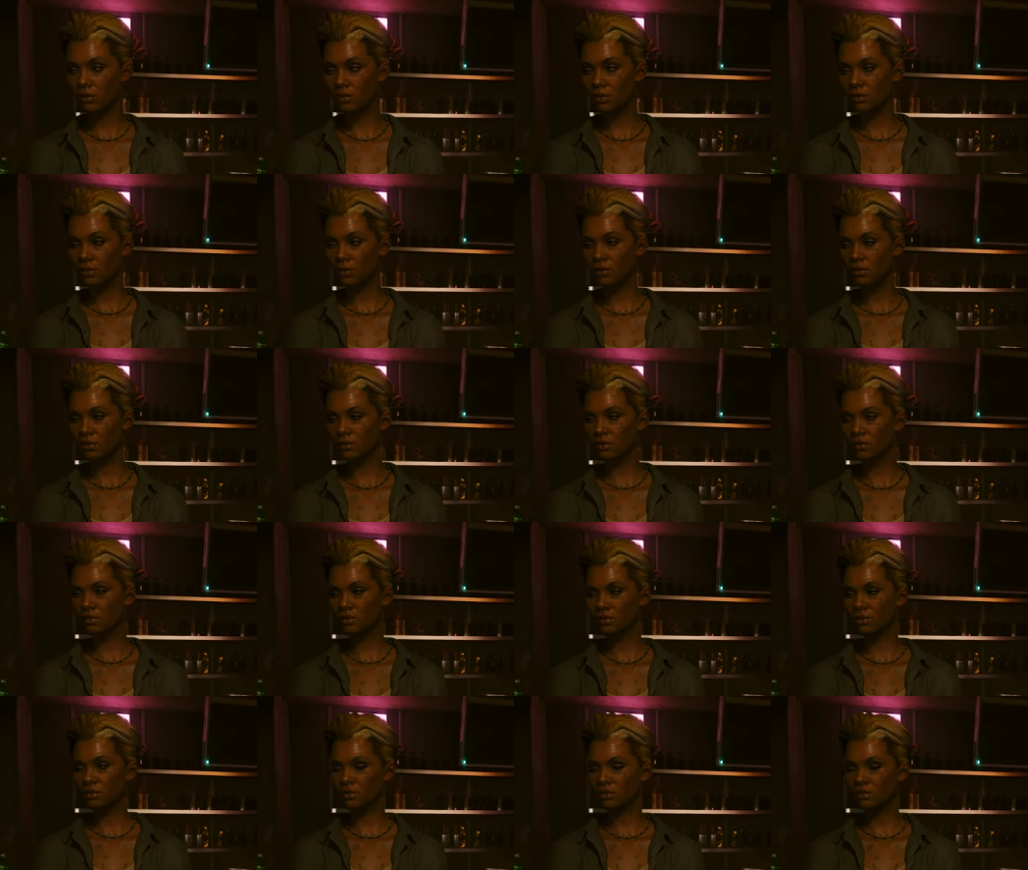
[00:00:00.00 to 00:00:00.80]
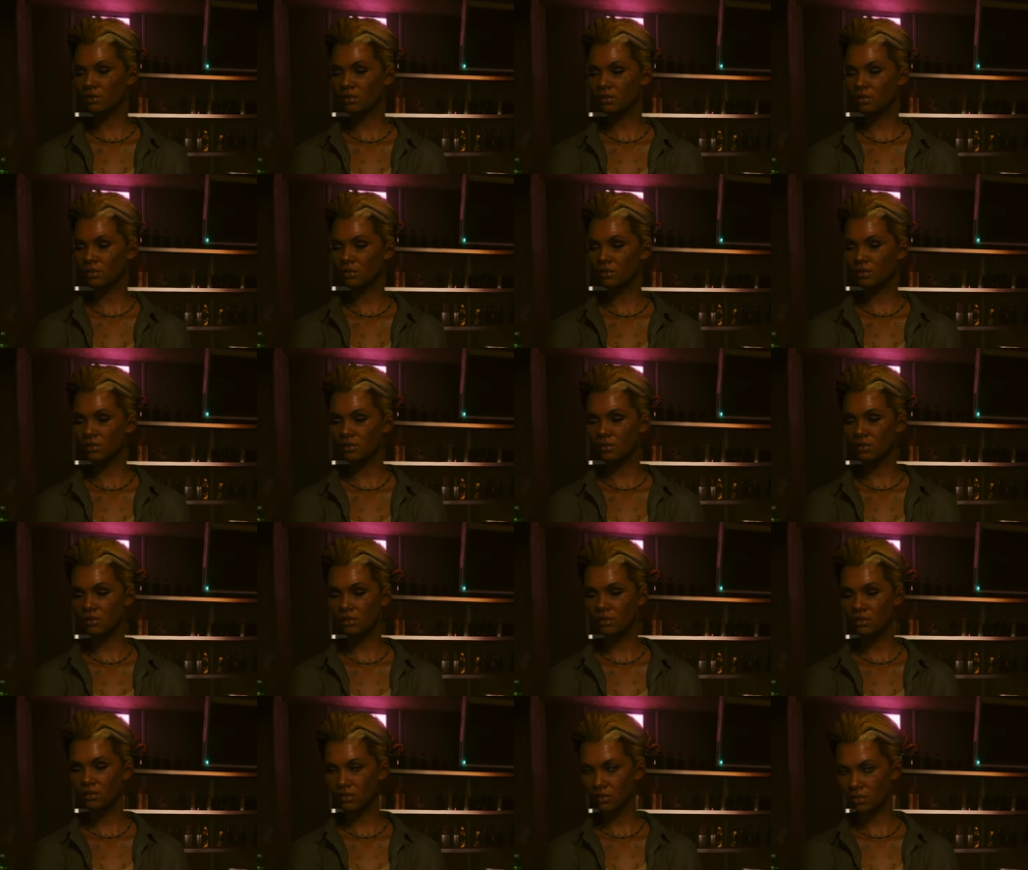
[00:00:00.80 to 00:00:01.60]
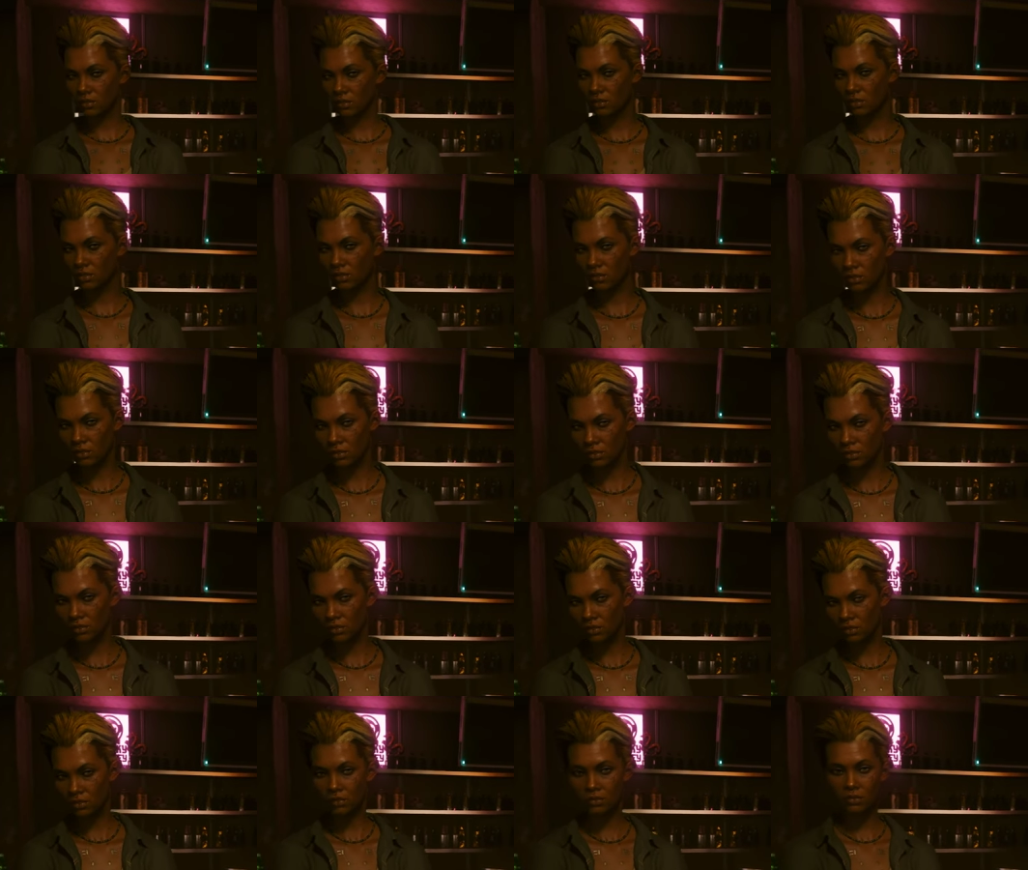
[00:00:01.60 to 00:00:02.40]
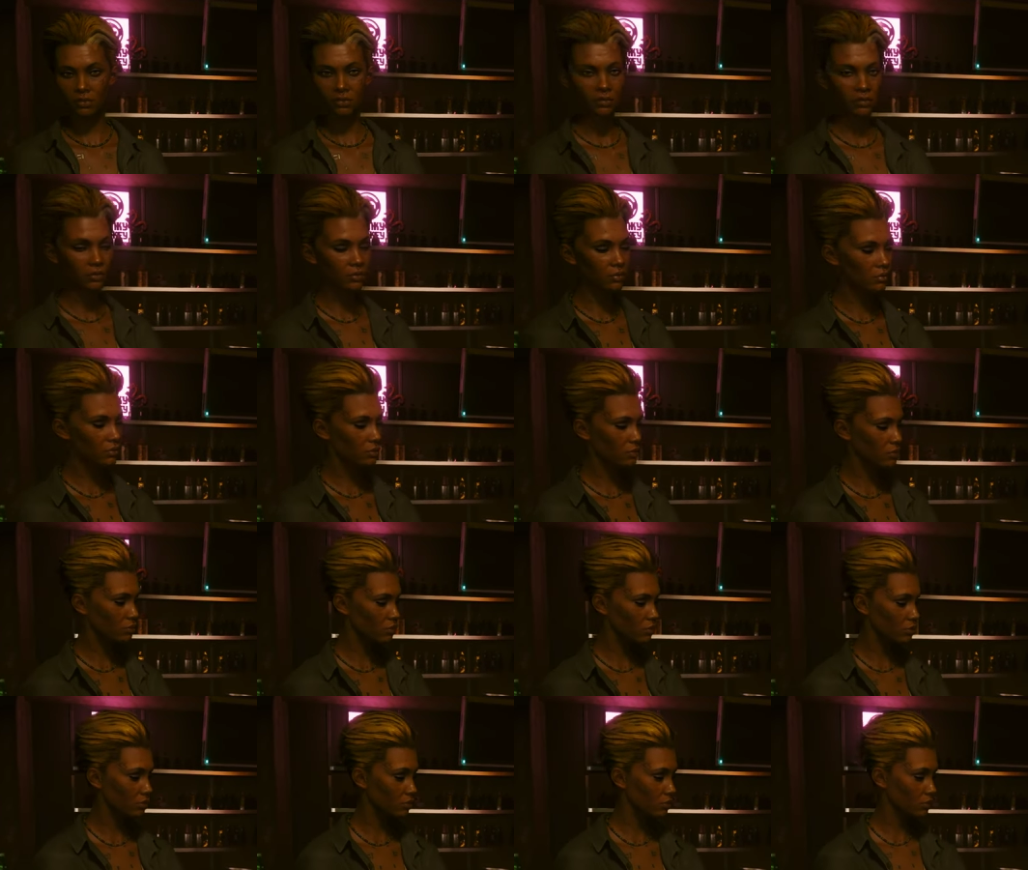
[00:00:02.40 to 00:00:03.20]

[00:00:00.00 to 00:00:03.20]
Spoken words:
[no speech]